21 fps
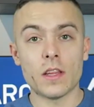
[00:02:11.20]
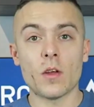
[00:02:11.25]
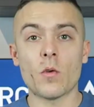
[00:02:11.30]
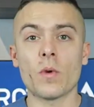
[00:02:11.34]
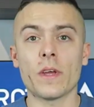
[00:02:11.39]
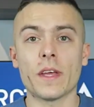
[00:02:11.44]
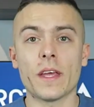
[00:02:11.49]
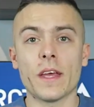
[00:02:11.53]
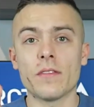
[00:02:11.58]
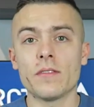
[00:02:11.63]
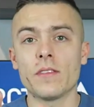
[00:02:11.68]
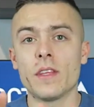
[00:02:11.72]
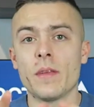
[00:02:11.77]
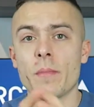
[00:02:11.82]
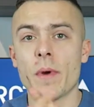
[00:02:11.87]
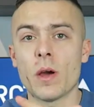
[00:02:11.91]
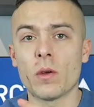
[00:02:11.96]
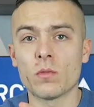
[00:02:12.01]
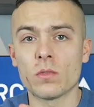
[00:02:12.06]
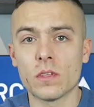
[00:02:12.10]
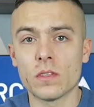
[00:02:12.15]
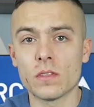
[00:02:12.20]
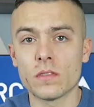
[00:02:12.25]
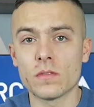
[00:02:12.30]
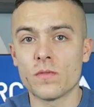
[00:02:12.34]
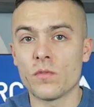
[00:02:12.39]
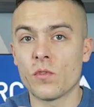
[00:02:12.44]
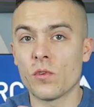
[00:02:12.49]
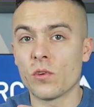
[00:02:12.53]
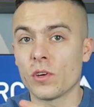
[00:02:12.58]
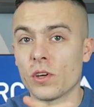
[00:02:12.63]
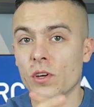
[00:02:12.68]
Now we have the mountings
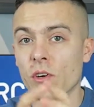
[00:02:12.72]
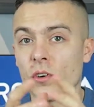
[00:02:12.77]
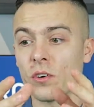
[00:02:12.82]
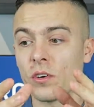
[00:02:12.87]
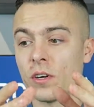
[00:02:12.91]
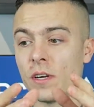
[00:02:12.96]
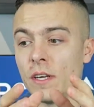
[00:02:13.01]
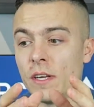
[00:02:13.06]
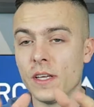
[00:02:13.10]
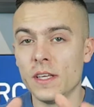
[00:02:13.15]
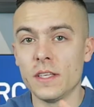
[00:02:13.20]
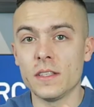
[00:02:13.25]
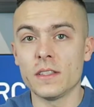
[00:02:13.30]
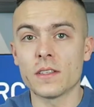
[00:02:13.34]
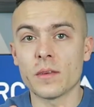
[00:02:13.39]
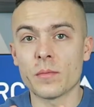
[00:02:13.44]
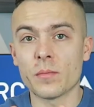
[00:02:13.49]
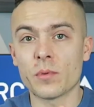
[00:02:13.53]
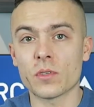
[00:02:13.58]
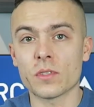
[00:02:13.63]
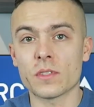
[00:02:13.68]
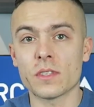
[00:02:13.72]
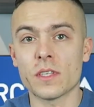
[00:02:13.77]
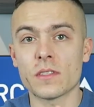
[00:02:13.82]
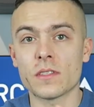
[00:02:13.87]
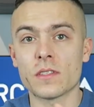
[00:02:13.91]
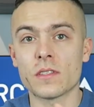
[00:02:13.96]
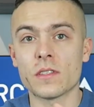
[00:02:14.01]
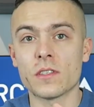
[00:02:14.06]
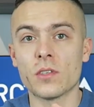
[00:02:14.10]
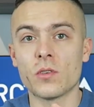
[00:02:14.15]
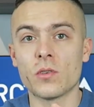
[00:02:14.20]
for your Intel
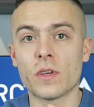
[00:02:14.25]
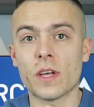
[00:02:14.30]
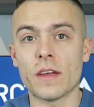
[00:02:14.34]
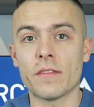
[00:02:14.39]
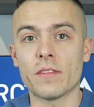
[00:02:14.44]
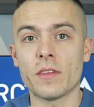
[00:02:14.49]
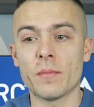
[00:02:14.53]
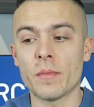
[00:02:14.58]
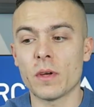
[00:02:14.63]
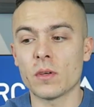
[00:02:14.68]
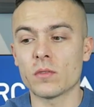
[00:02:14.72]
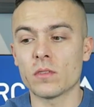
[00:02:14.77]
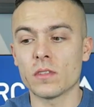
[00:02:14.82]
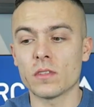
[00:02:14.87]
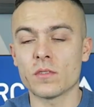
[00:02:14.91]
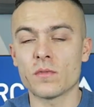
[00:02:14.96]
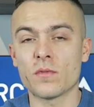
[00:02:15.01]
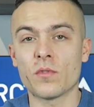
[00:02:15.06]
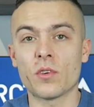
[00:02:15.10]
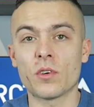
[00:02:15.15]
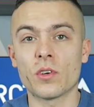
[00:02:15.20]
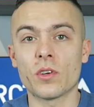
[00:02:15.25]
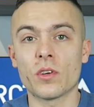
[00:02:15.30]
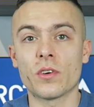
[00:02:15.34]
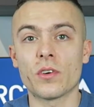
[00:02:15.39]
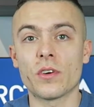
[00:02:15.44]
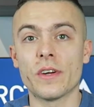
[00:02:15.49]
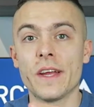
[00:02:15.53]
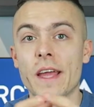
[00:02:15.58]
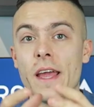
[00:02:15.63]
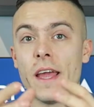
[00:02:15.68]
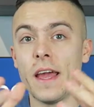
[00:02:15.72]
processor, you have the mountings for
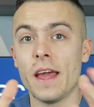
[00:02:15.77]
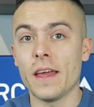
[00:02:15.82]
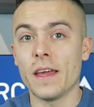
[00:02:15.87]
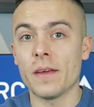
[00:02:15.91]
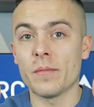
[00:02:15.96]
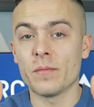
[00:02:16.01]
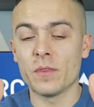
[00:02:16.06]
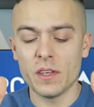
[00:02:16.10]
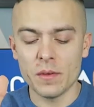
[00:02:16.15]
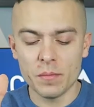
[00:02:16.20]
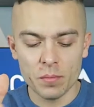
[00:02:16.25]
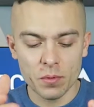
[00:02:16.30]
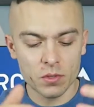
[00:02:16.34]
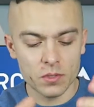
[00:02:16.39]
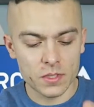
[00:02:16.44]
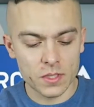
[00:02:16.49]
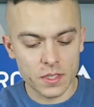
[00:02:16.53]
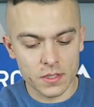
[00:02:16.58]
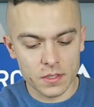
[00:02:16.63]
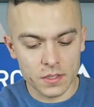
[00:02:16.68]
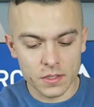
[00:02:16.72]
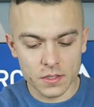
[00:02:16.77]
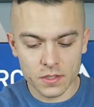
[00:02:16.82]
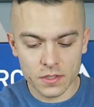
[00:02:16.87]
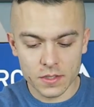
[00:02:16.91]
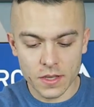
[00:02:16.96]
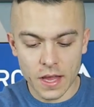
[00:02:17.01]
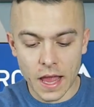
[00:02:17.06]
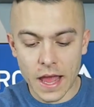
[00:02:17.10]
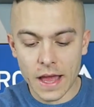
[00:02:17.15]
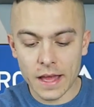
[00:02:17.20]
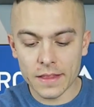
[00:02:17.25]
your AMD
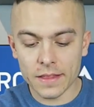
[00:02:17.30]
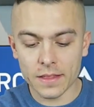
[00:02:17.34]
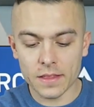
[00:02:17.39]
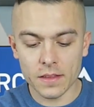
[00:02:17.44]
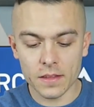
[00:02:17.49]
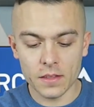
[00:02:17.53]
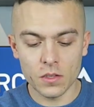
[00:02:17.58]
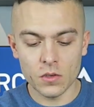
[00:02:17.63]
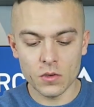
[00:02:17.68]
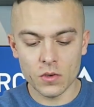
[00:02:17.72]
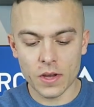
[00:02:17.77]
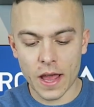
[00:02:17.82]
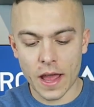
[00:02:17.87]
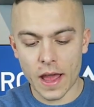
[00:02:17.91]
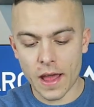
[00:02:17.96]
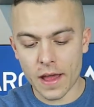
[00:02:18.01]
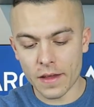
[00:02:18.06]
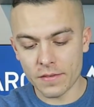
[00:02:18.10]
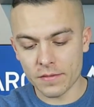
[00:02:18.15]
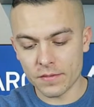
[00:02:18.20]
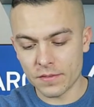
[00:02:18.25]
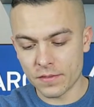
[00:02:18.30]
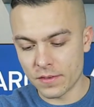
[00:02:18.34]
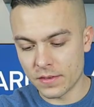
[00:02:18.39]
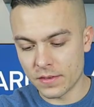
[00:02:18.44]
processors, and you have